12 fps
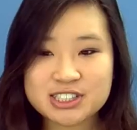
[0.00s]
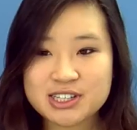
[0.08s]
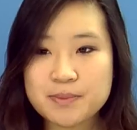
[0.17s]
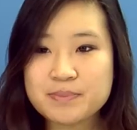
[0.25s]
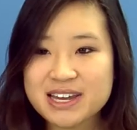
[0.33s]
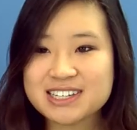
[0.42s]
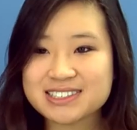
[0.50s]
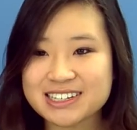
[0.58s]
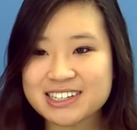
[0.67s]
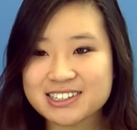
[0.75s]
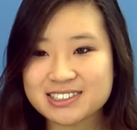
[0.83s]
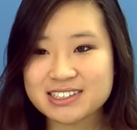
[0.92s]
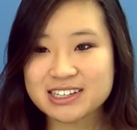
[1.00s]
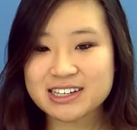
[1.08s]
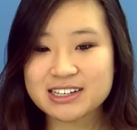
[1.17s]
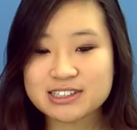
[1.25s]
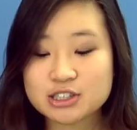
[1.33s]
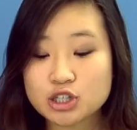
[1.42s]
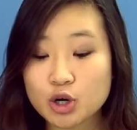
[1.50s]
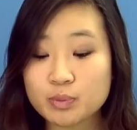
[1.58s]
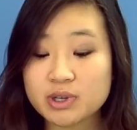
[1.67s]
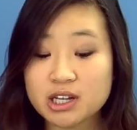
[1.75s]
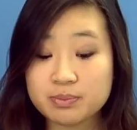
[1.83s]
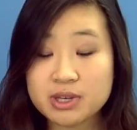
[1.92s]
just amazing to see so
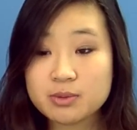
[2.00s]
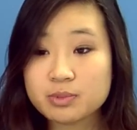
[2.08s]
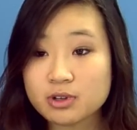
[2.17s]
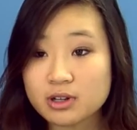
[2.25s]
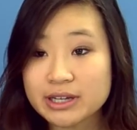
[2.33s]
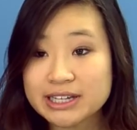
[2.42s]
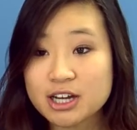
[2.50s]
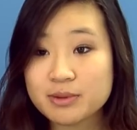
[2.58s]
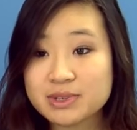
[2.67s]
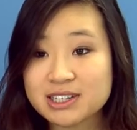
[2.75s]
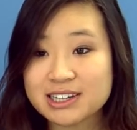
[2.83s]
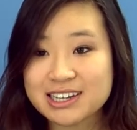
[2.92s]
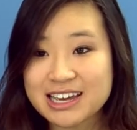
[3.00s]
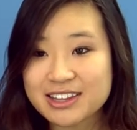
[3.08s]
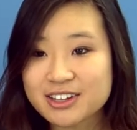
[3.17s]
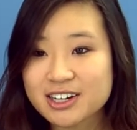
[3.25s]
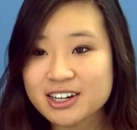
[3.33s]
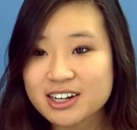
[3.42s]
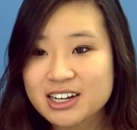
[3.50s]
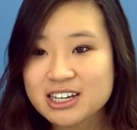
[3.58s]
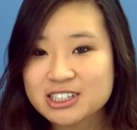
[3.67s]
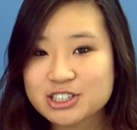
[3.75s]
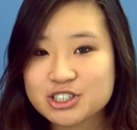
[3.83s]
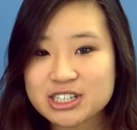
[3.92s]
many people like coming together
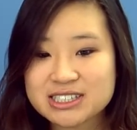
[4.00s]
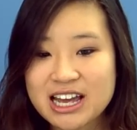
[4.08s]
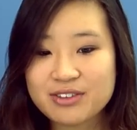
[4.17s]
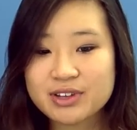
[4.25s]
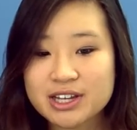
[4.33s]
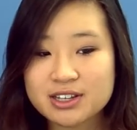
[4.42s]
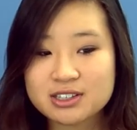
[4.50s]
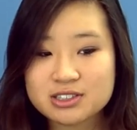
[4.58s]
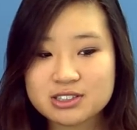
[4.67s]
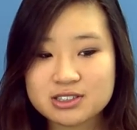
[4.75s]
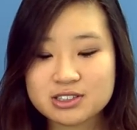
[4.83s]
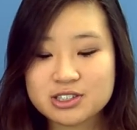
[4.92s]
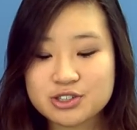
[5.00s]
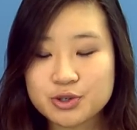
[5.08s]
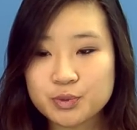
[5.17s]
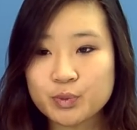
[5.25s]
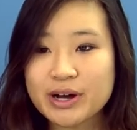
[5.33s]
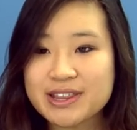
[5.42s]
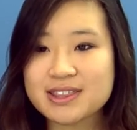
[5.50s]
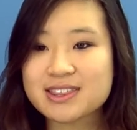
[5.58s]
to just have like, to do one